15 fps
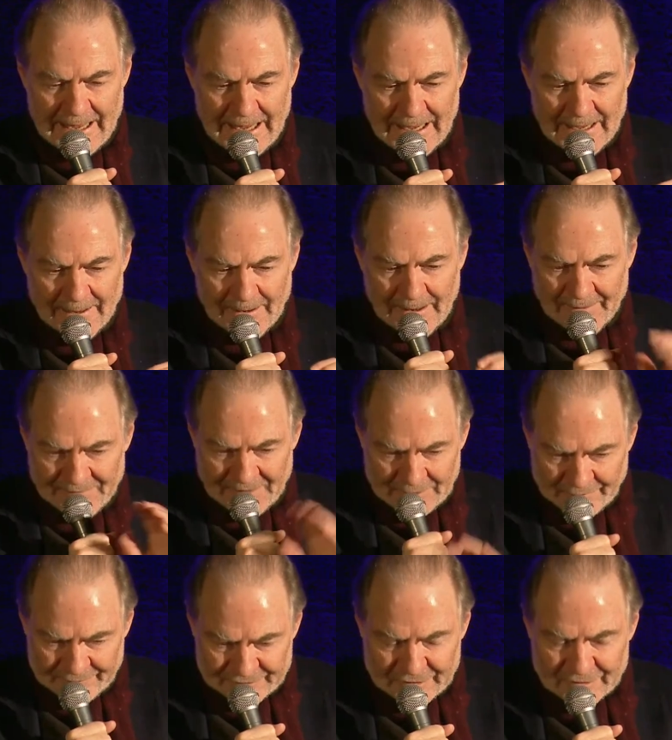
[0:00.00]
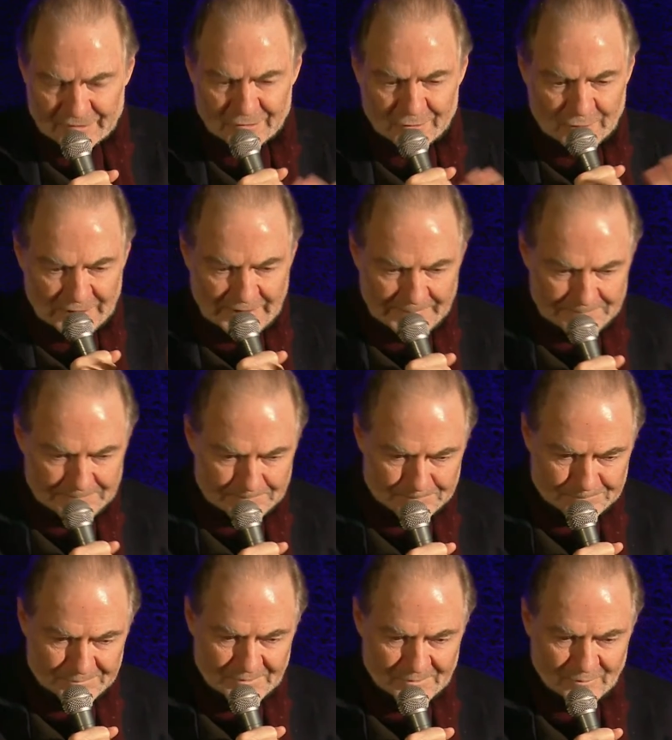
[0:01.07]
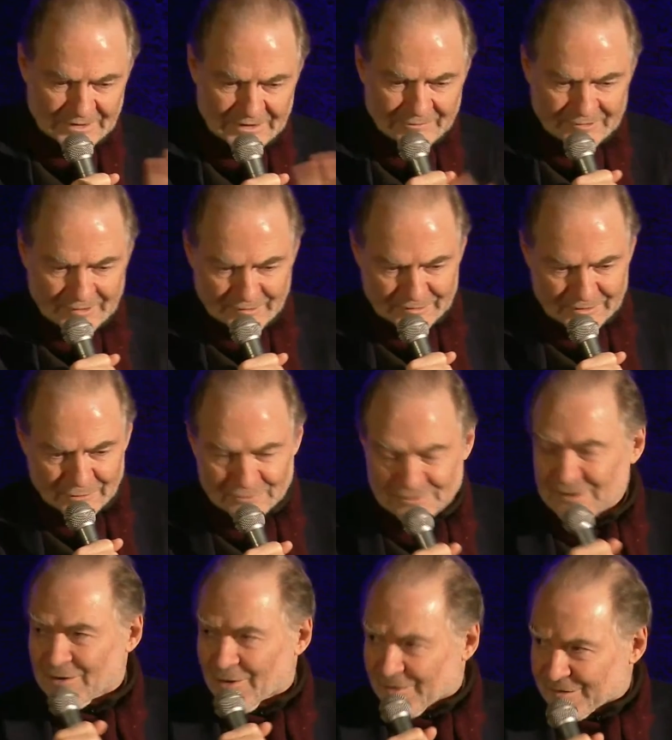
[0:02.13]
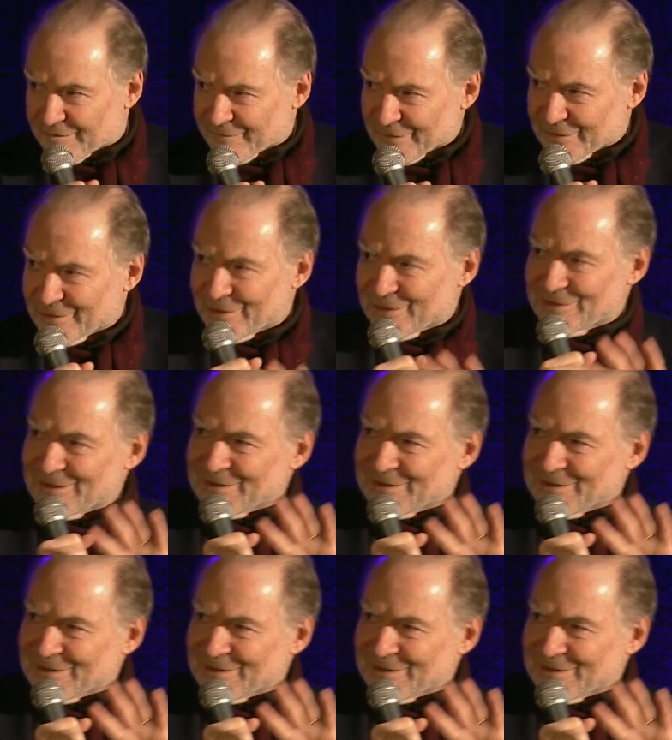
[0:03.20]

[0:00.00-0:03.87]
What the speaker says: and then obviously saw him when he was our student in Oxford,